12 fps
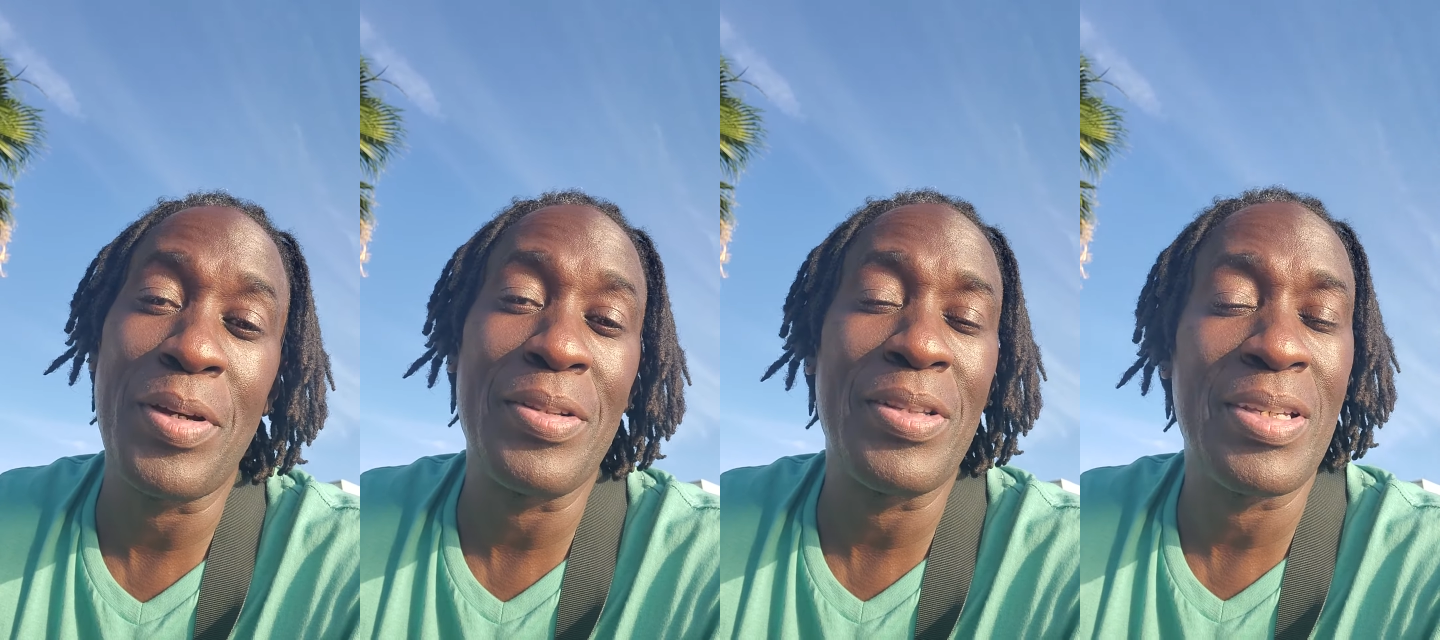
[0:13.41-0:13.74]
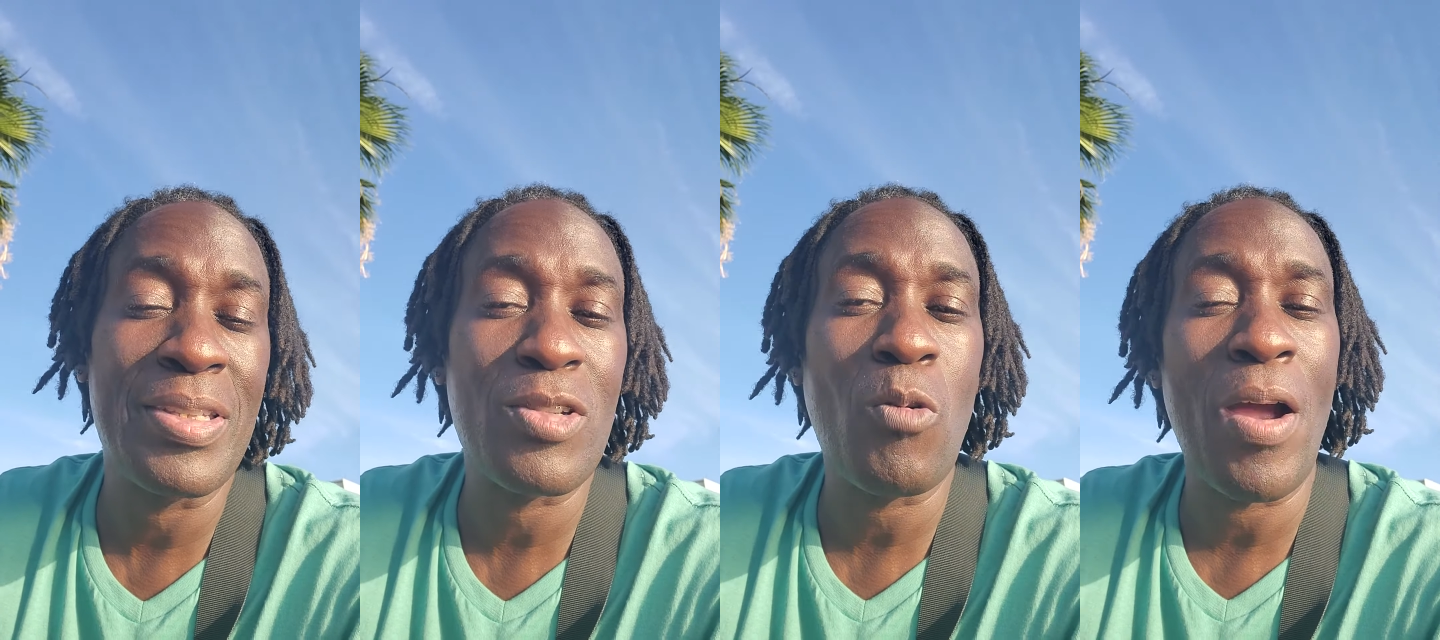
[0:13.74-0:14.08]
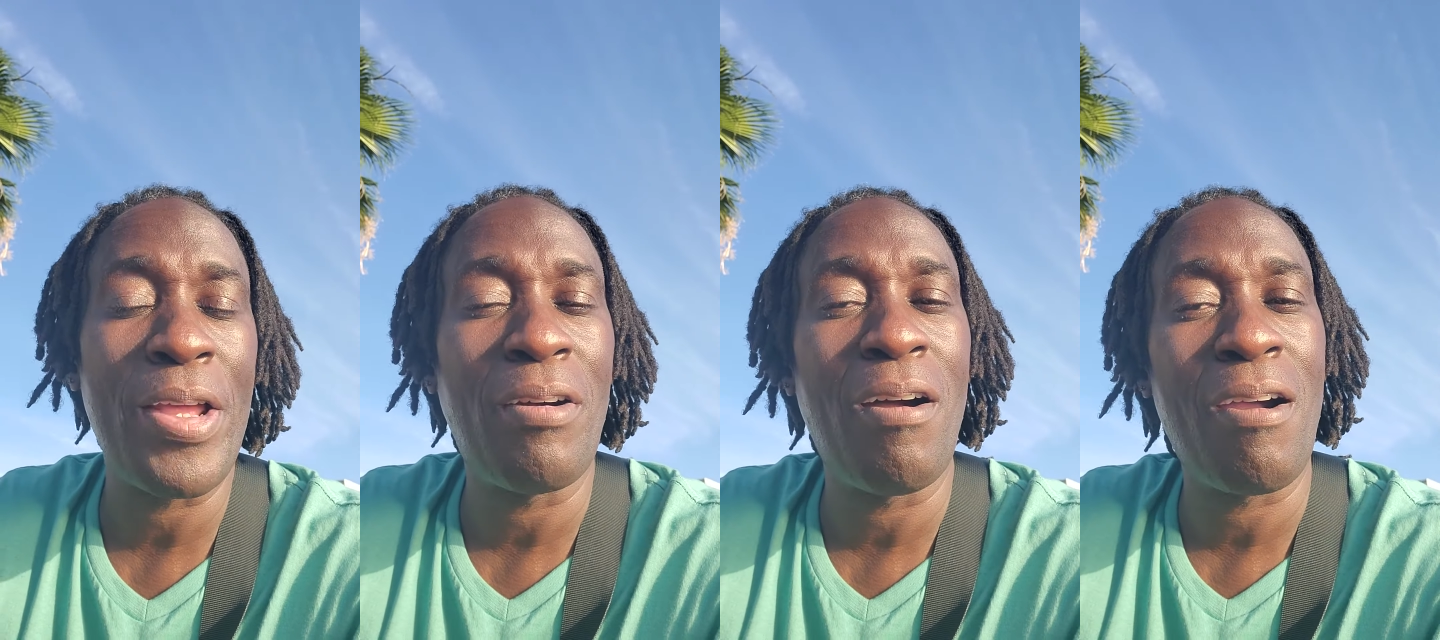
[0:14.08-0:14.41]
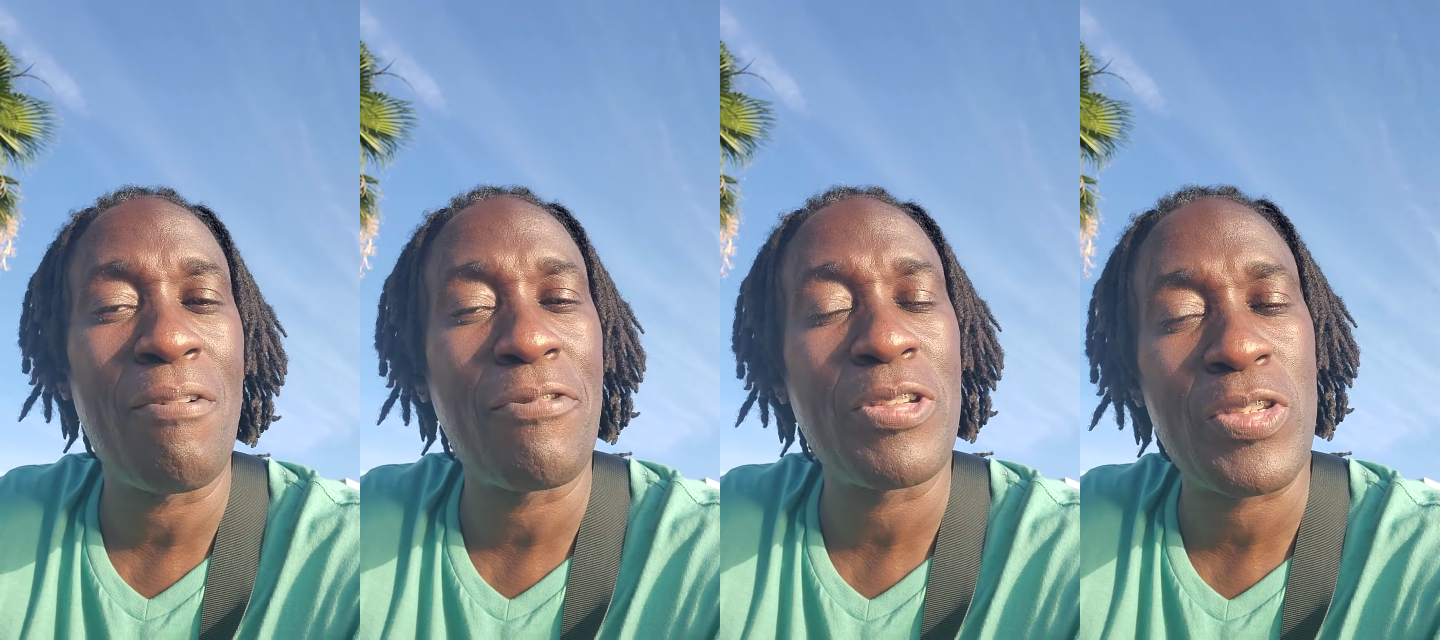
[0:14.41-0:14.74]
but it's quite
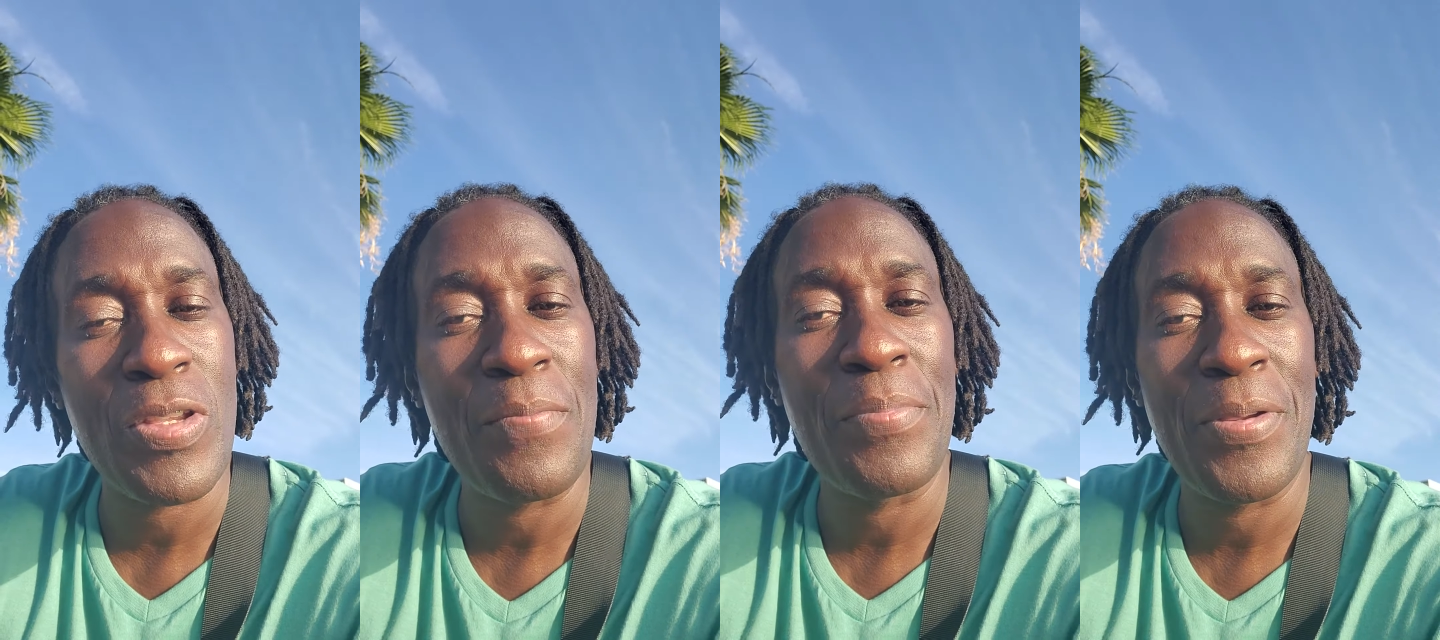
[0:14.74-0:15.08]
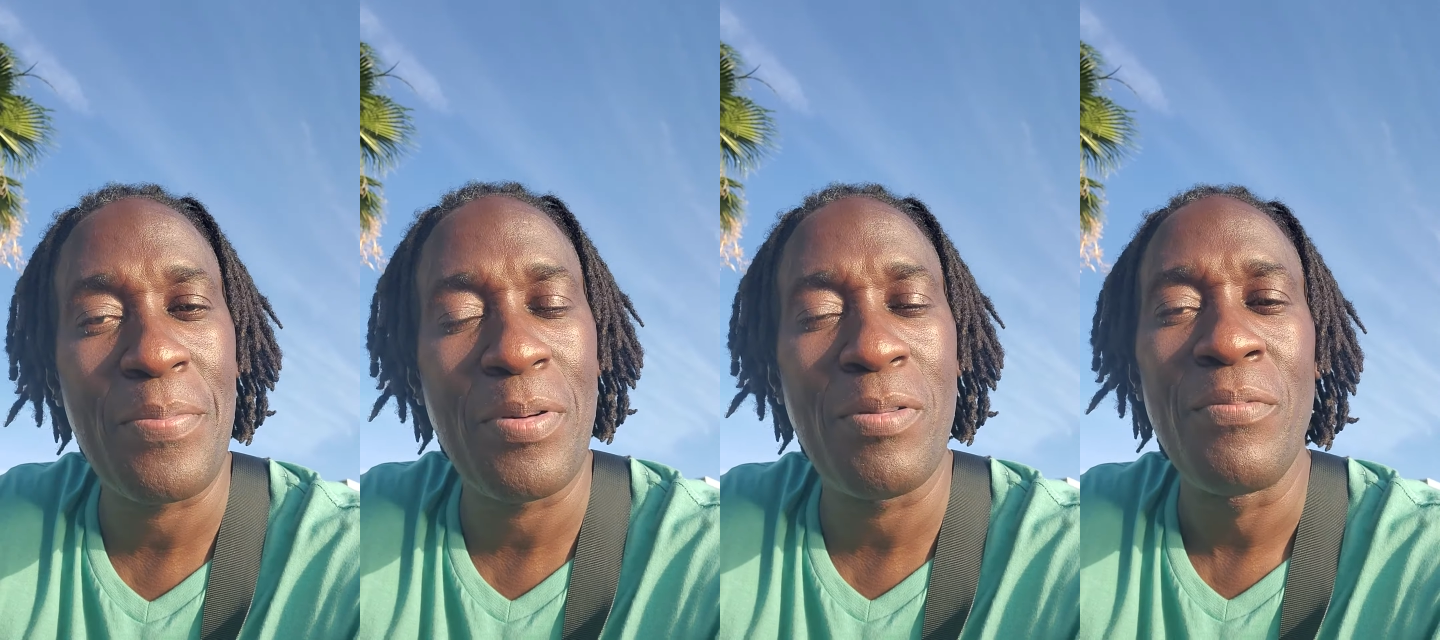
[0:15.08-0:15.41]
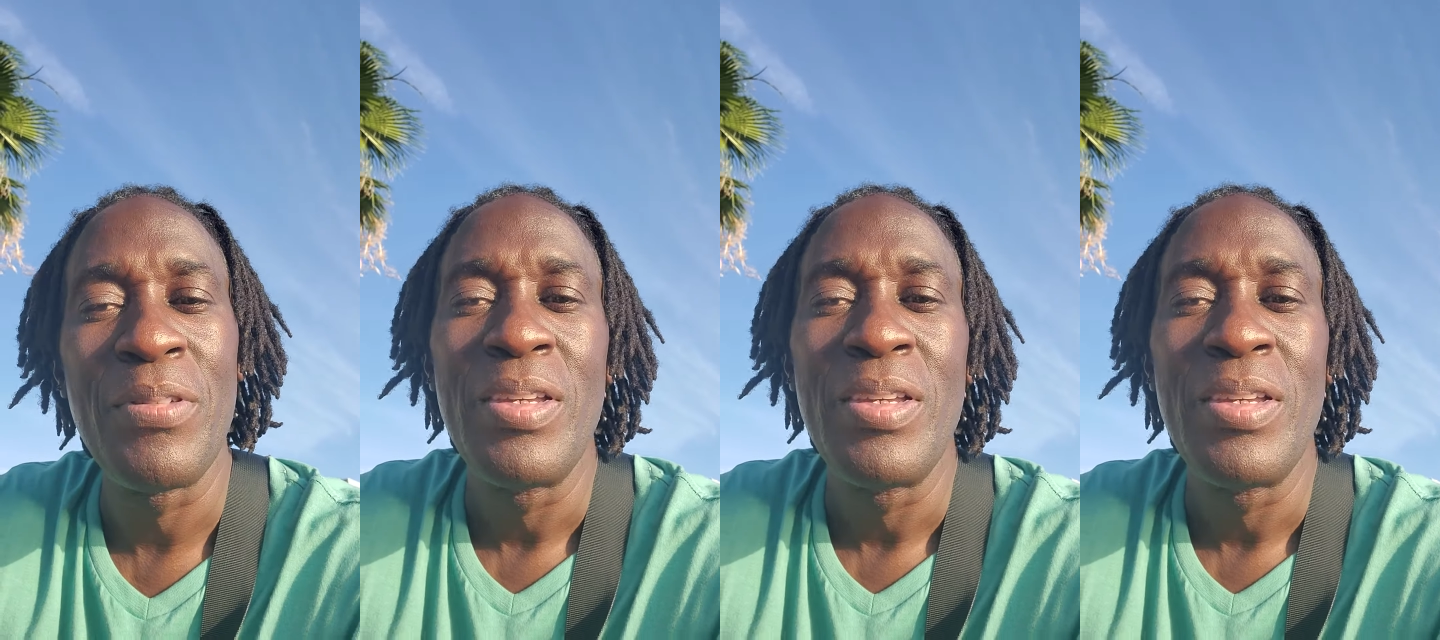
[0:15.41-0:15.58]
hard for some people.